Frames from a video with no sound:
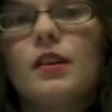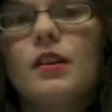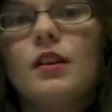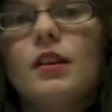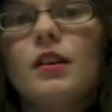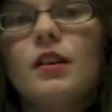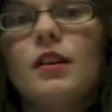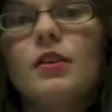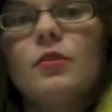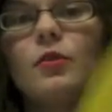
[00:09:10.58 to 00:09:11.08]

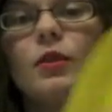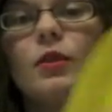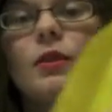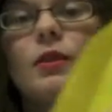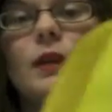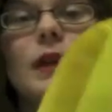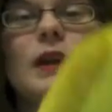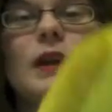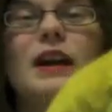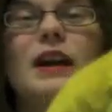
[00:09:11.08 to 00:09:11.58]
when I
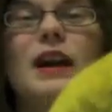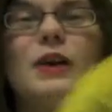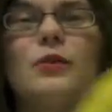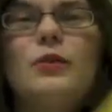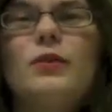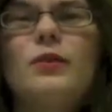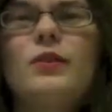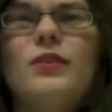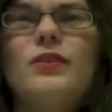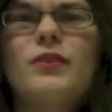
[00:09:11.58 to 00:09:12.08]
was,
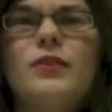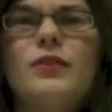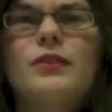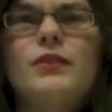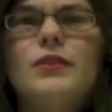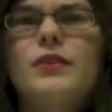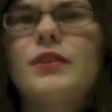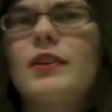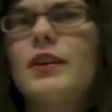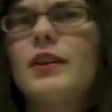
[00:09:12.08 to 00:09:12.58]

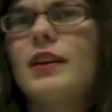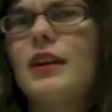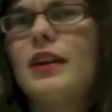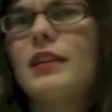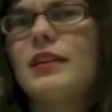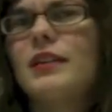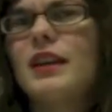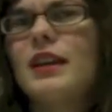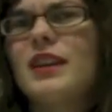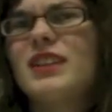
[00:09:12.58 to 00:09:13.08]
I think,
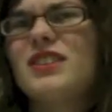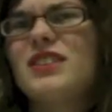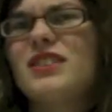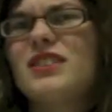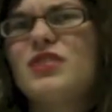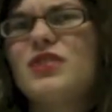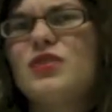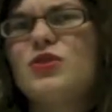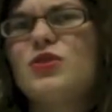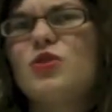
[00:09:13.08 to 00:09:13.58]

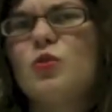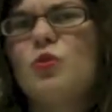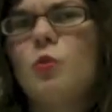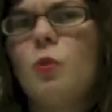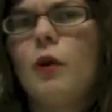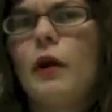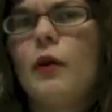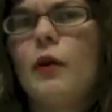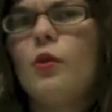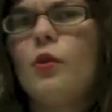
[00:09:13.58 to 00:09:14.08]

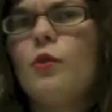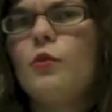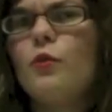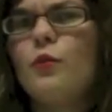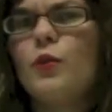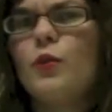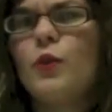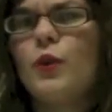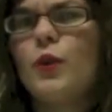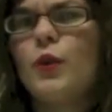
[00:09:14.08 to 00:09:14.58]
12
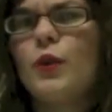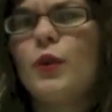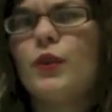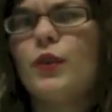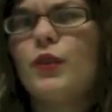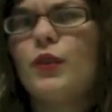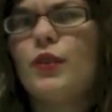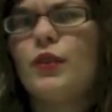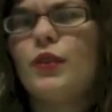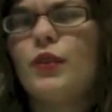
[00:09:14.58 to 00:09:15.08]
or
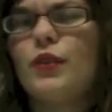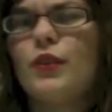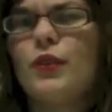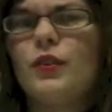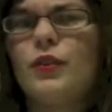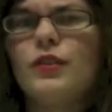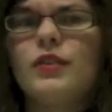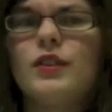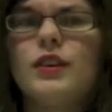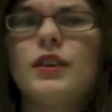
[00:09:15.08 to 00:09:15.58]

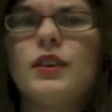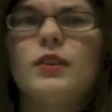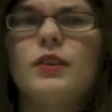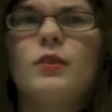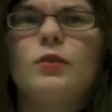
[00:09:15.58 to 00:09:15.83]
13.